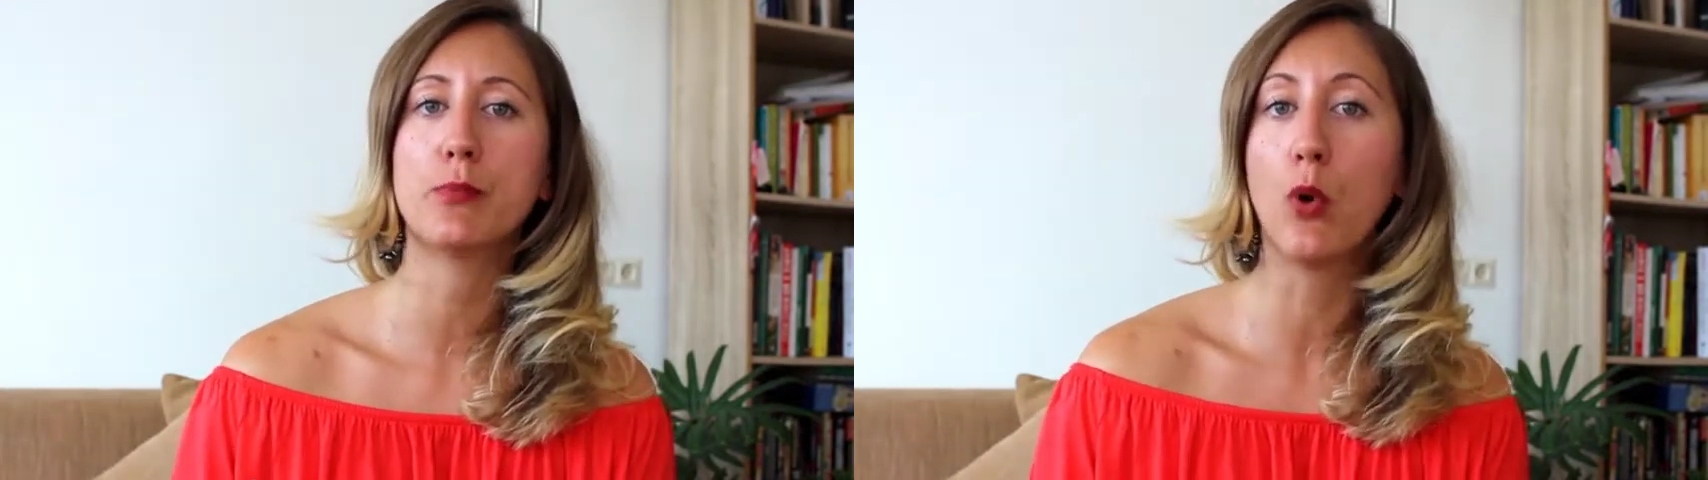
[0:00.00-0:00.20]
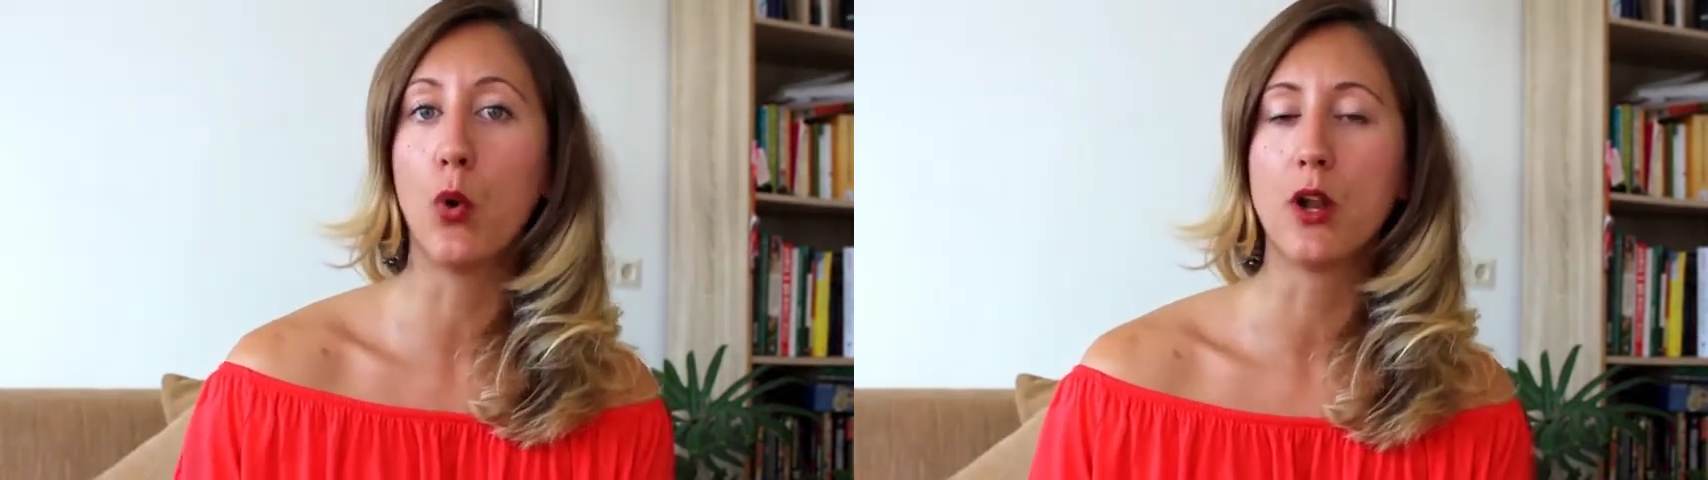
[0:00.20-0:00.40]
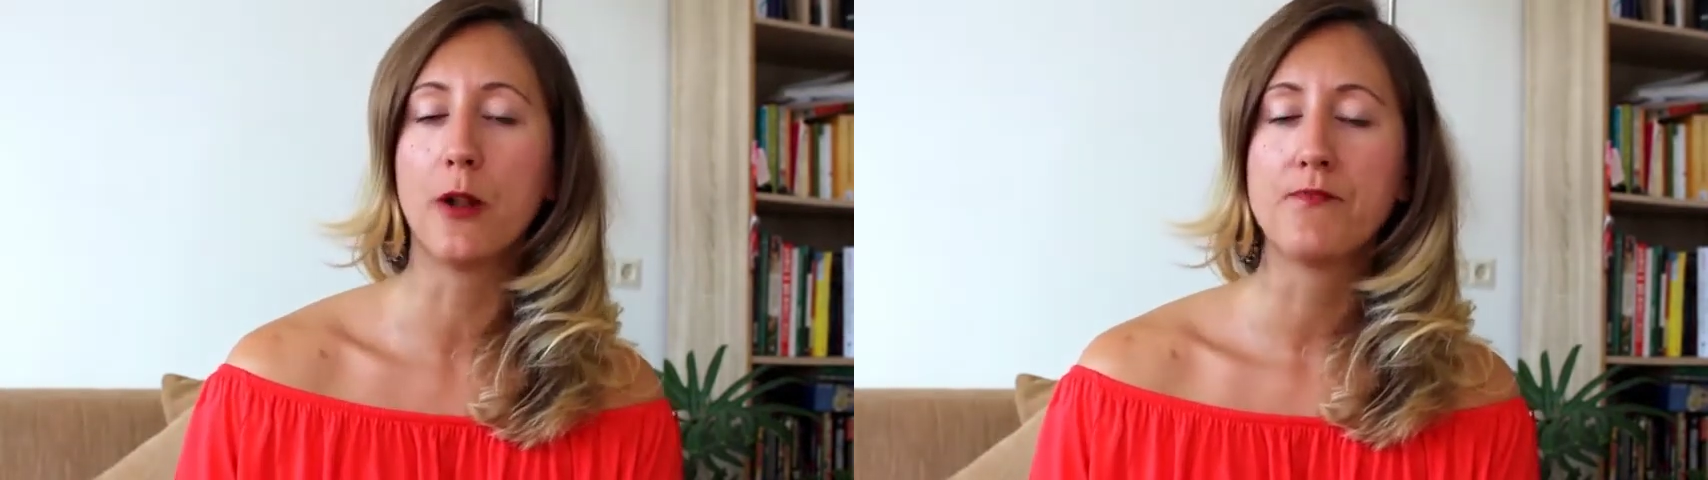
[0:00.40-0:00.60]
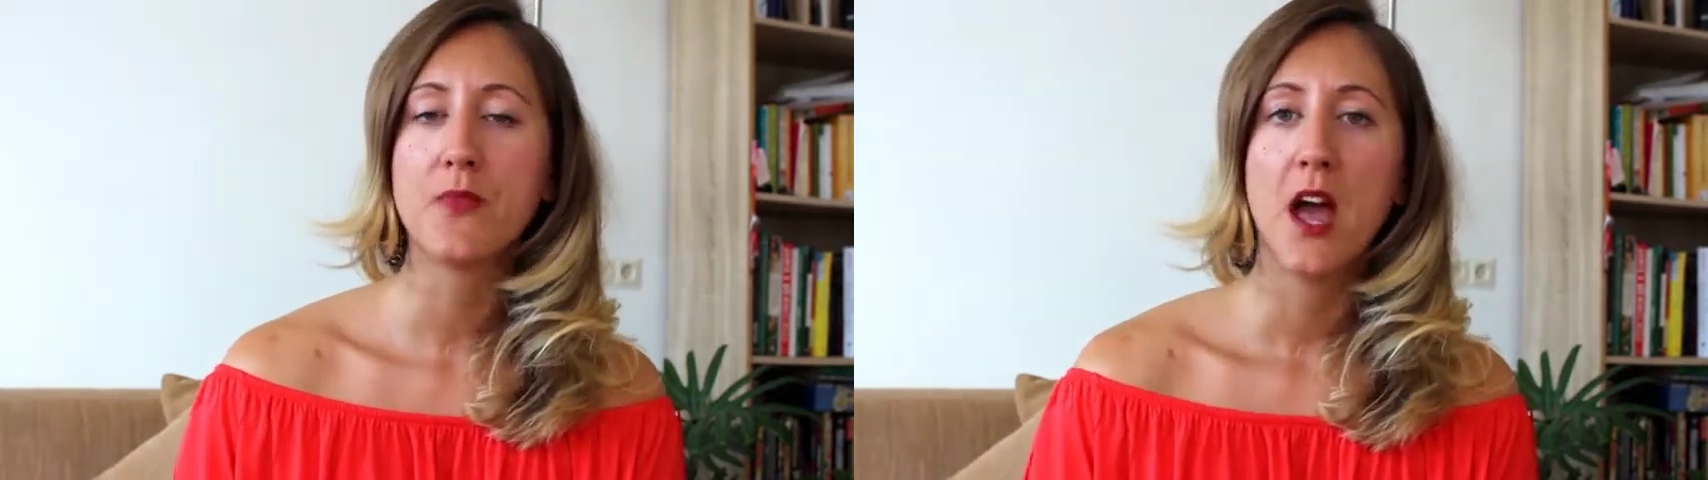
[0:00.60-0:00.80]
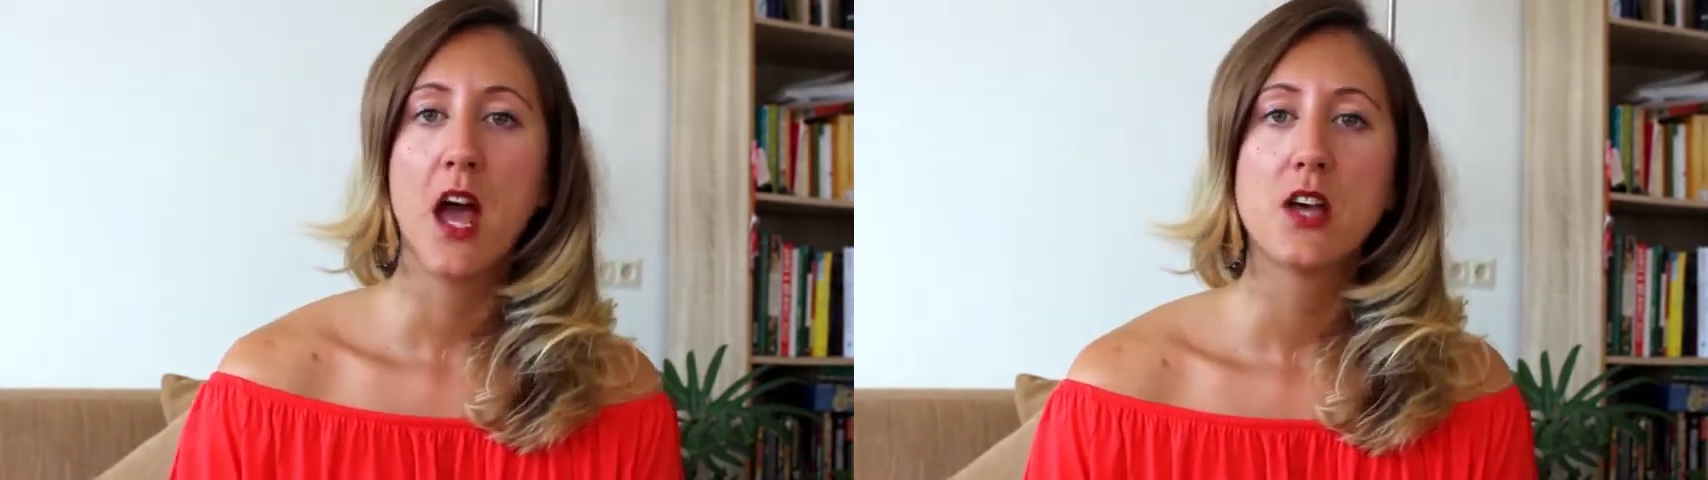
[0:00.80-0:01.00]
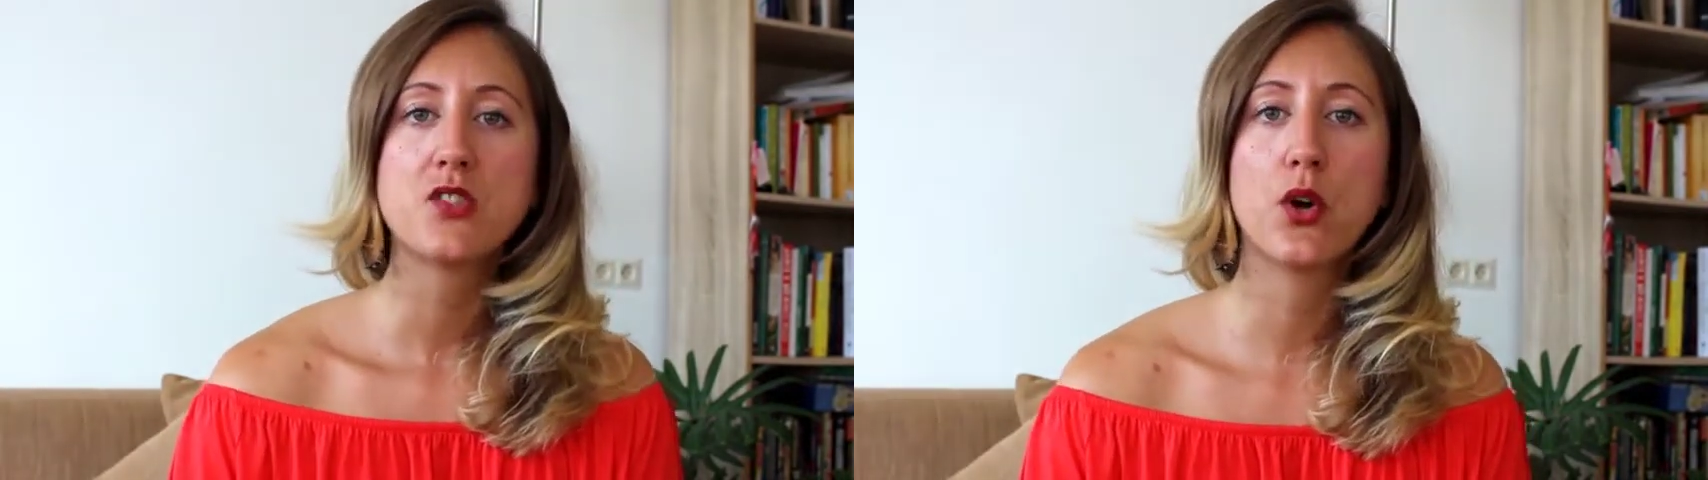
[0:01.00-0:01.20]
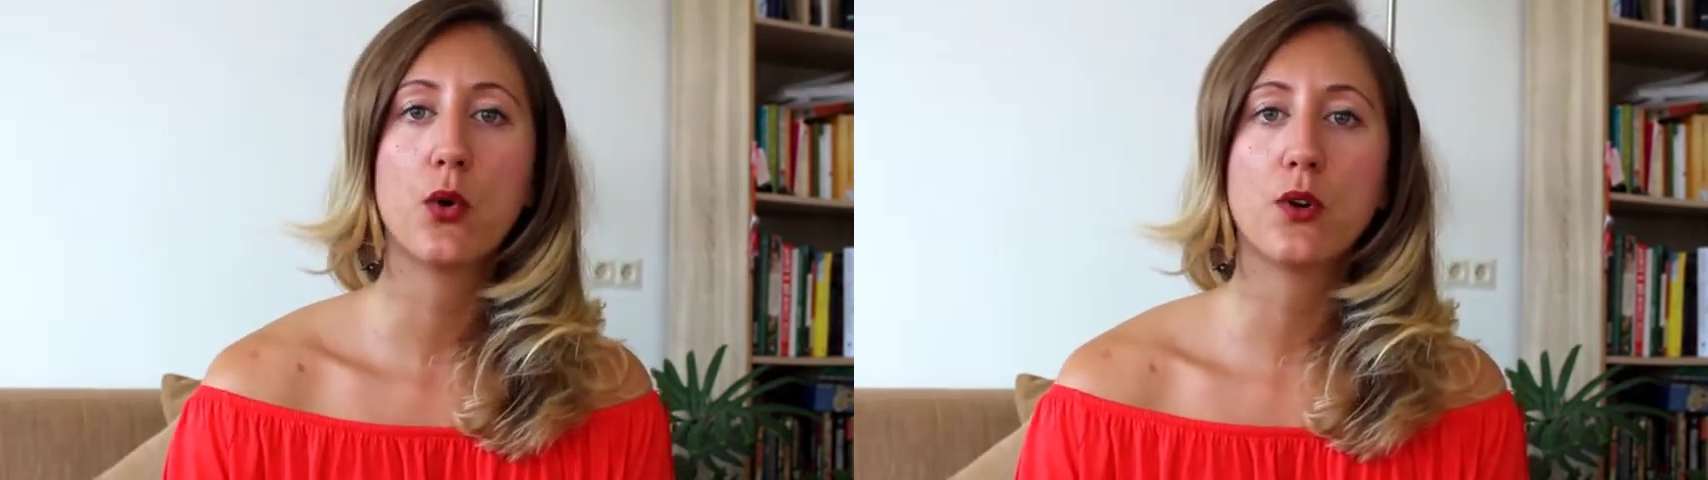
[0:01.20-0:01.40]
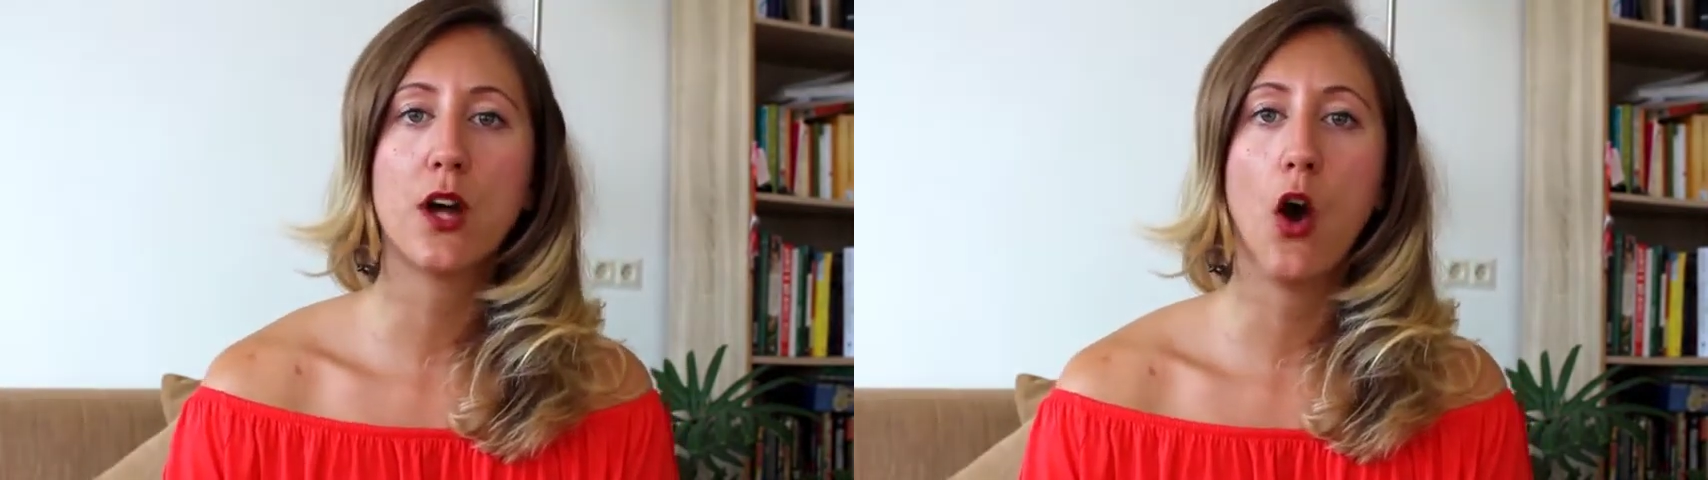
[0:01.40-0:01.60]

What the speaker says: bowl. So